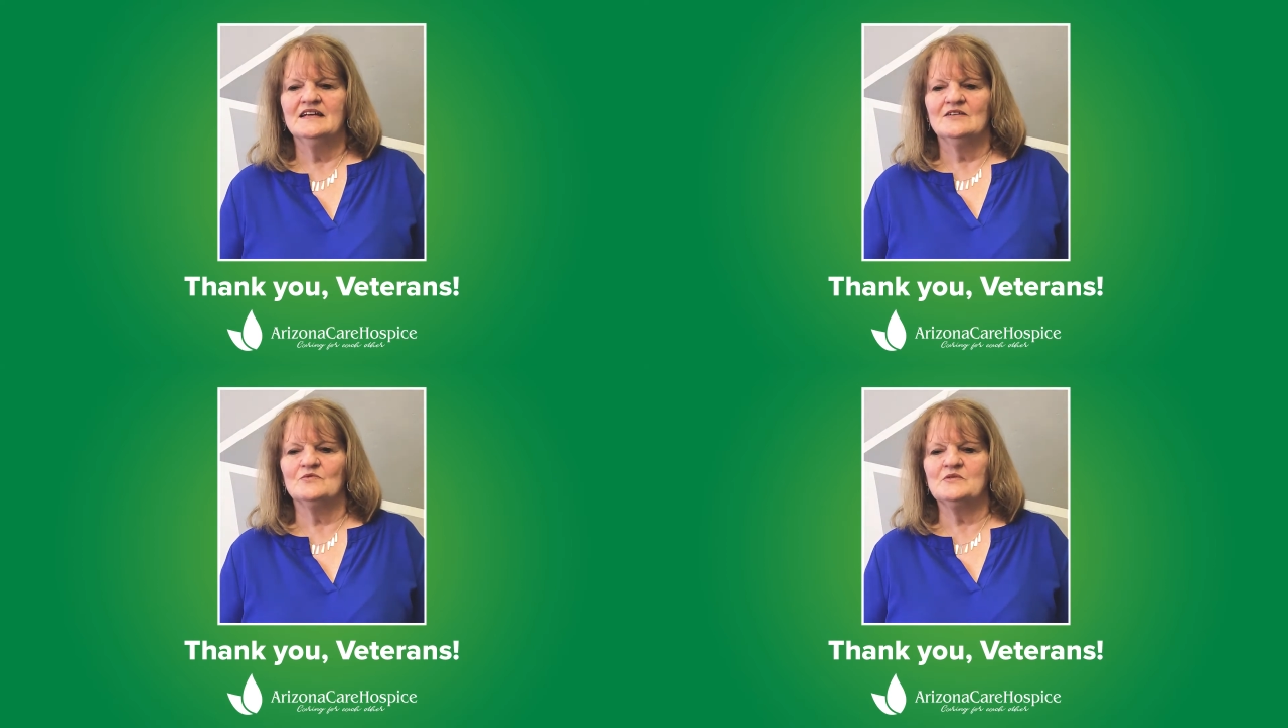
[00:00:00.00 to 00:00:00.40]

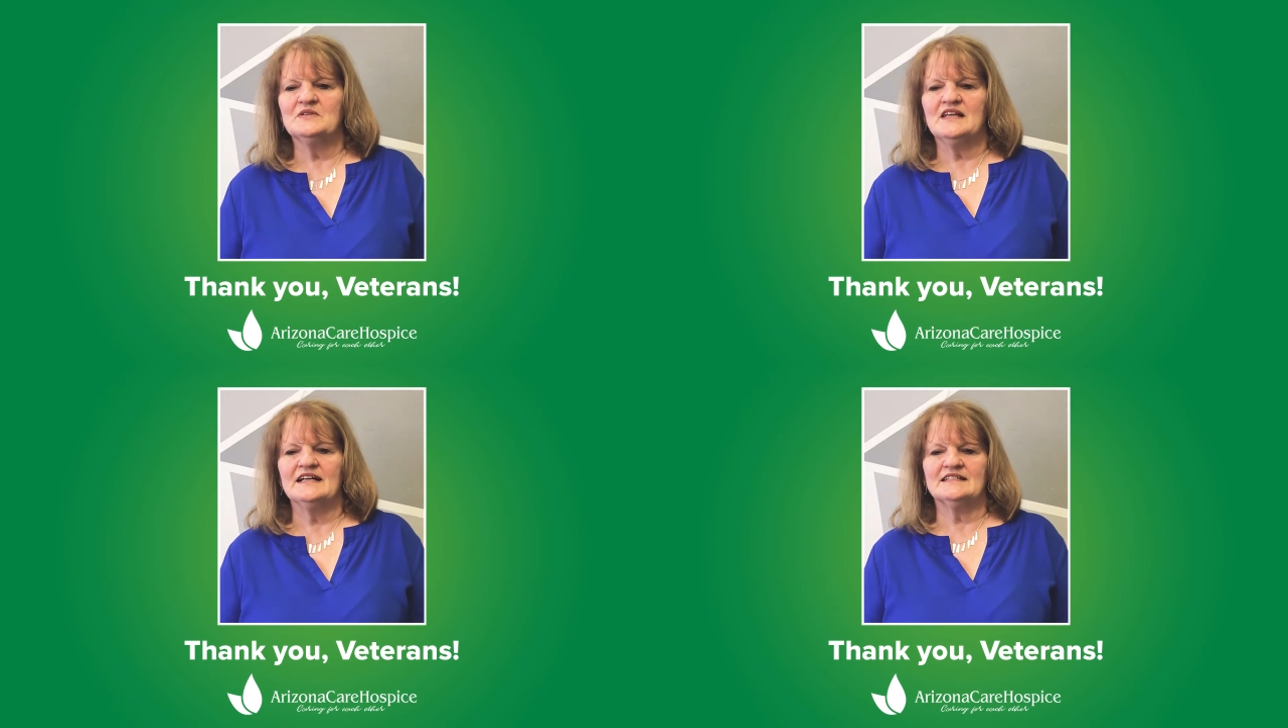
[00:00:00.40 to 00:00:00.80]
and we would
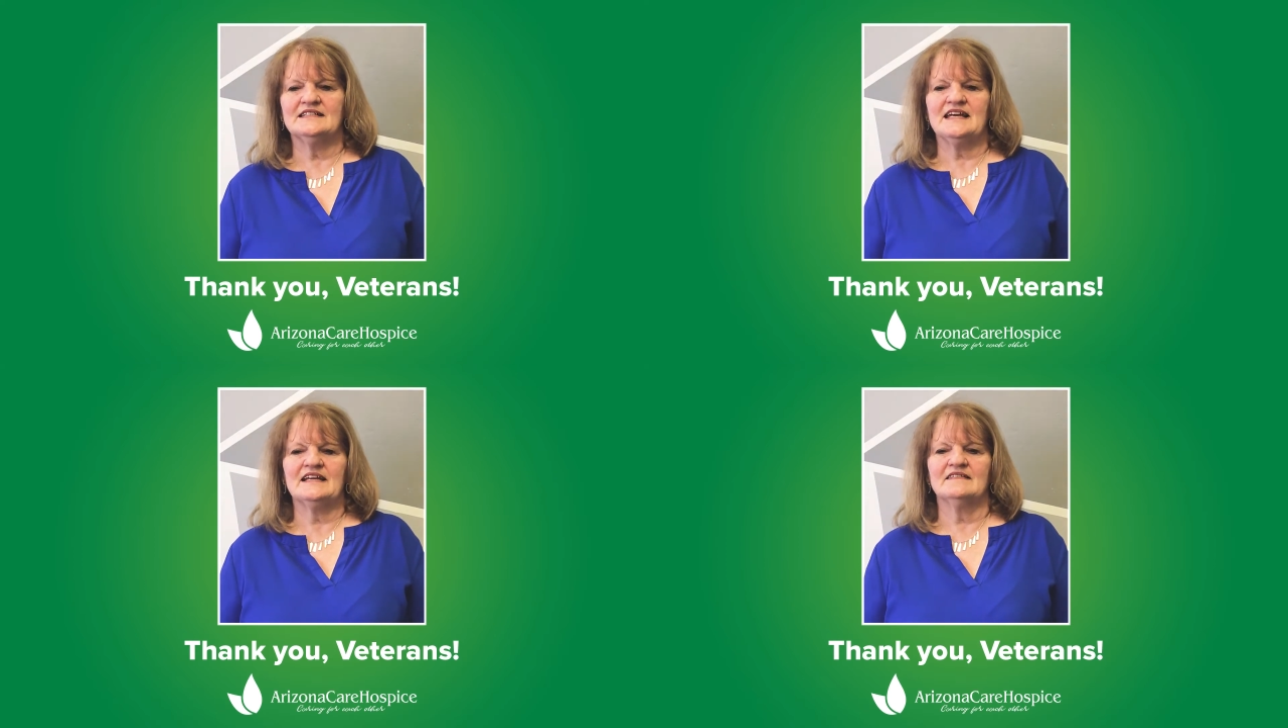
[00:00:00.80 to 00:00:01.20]
like to
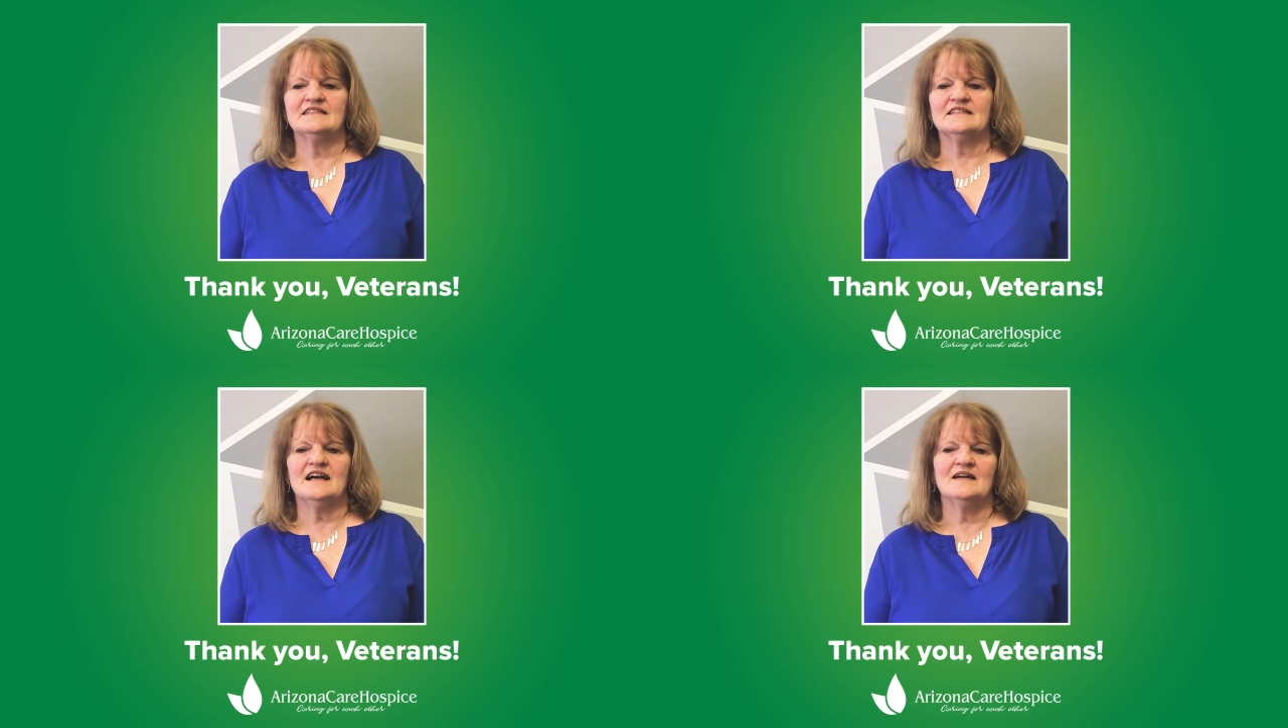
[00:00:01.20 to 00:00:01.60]
take this
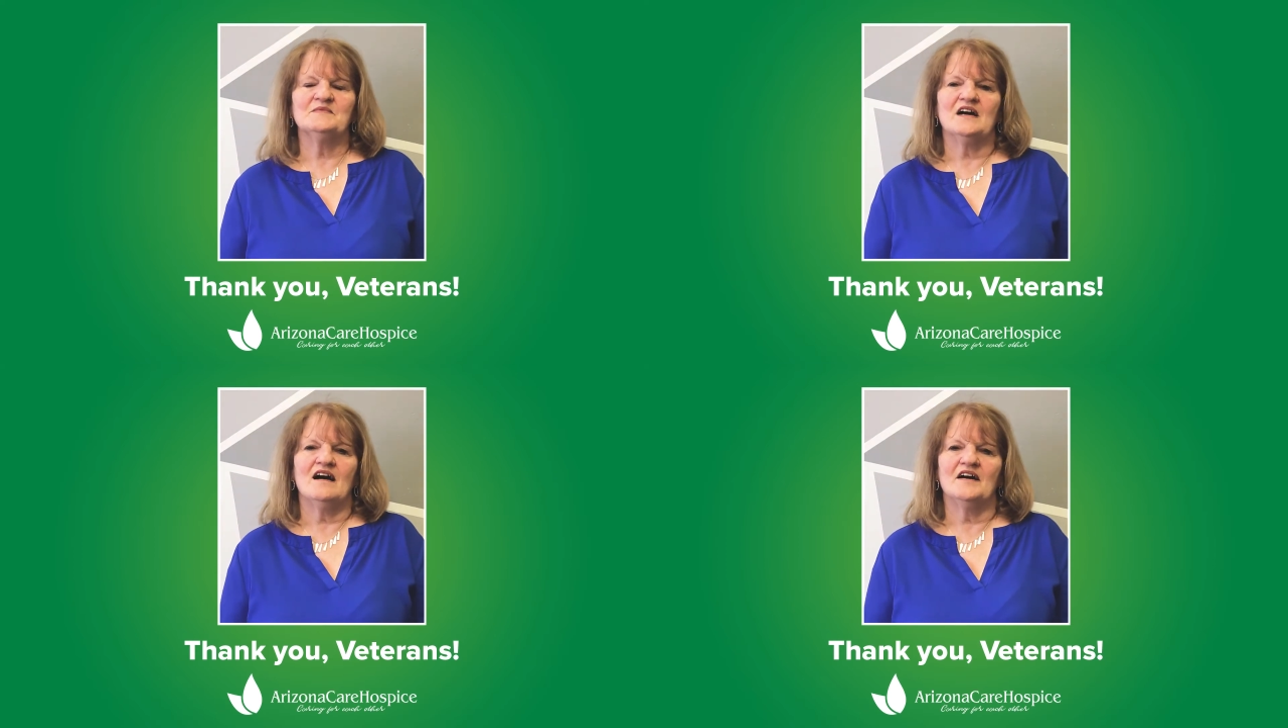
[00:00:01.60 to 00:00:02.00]
time
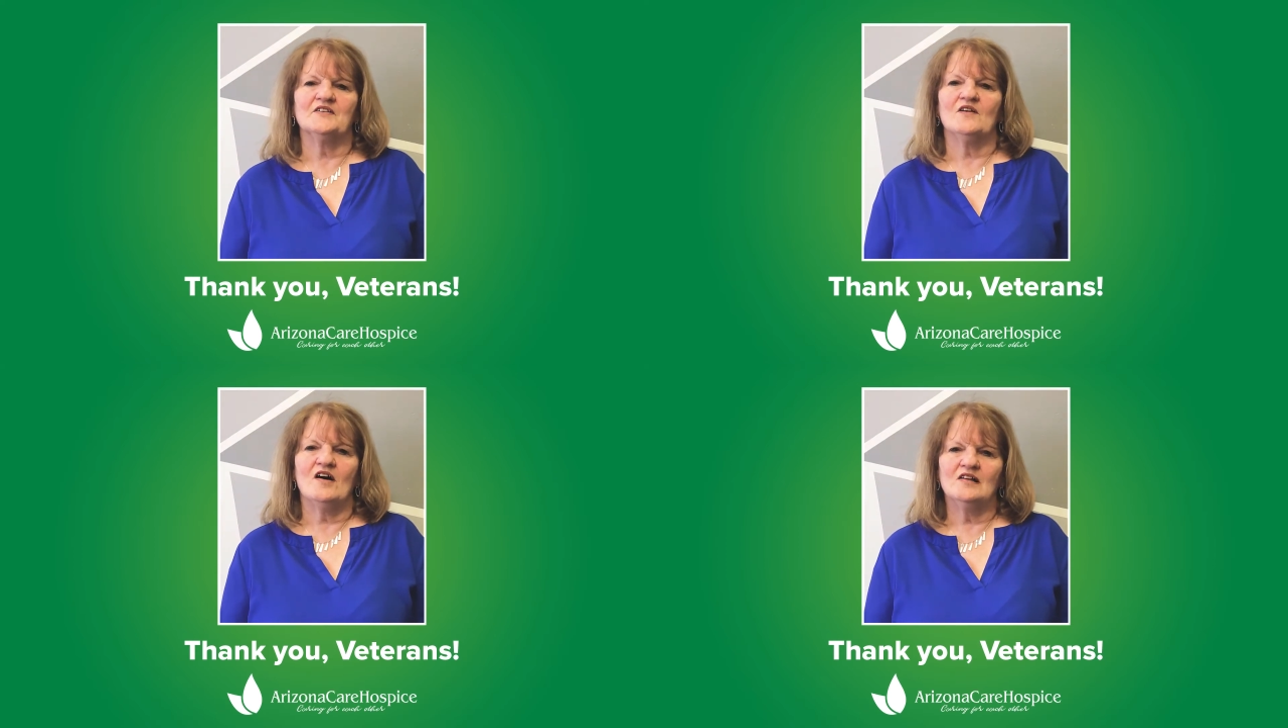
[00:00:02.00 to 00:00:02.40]
to honor
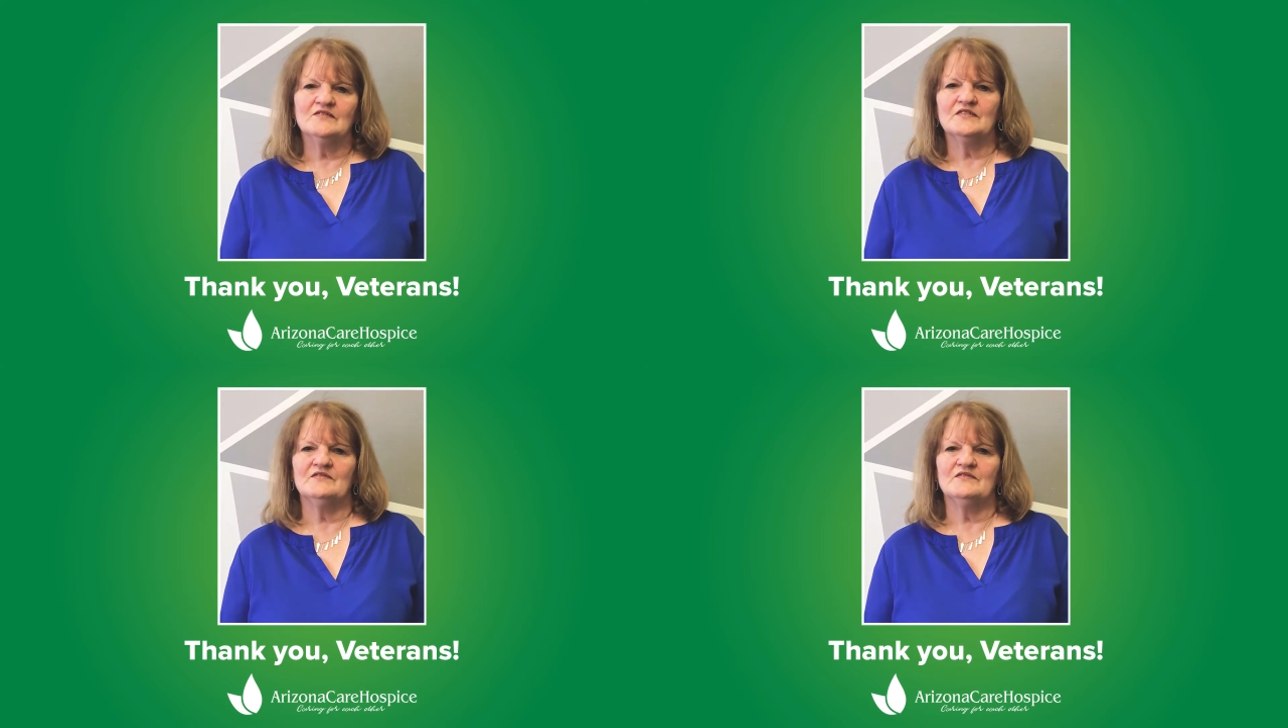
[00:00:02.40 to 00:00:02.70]
all of the